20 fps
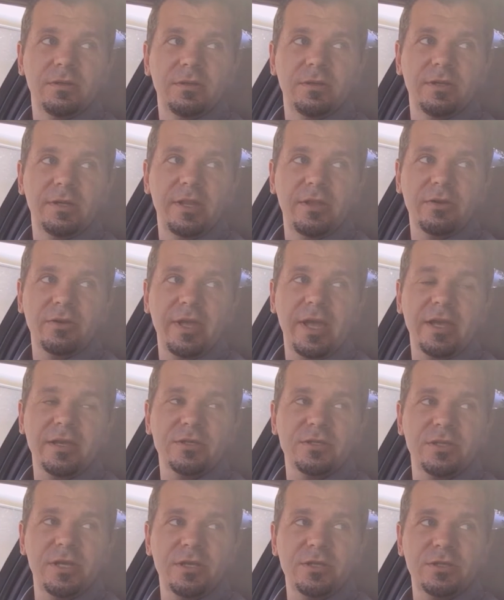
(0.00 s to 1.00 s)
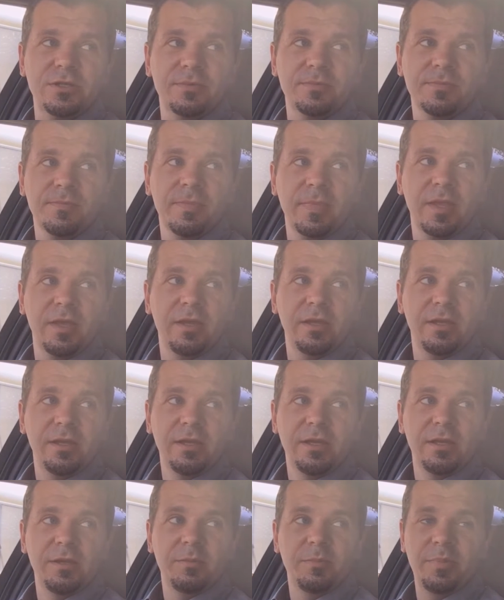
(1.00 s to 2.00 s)
another gas station,
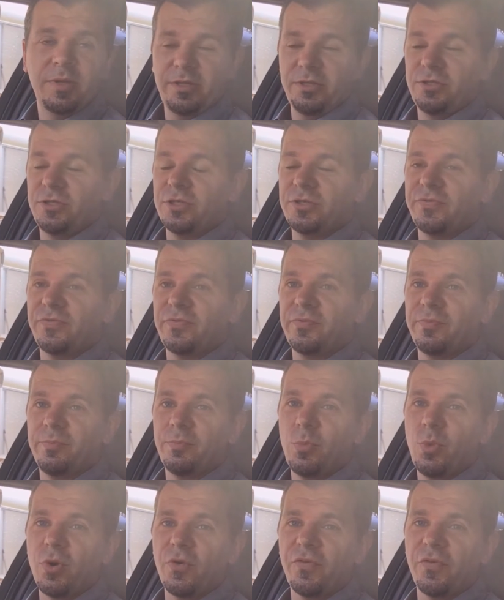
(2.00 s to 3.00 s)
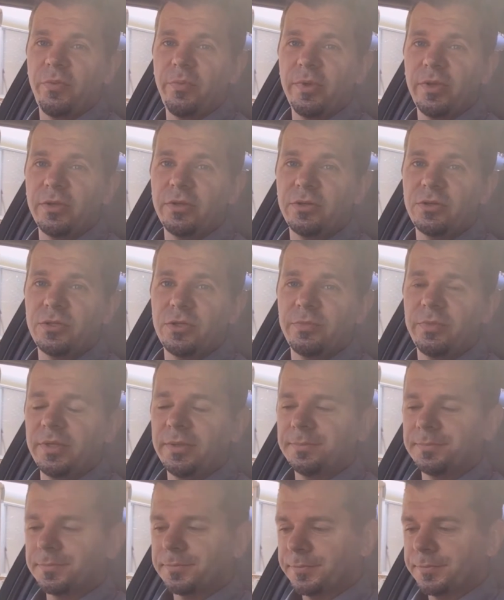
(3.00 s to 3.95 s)
but it's just more familiar to me.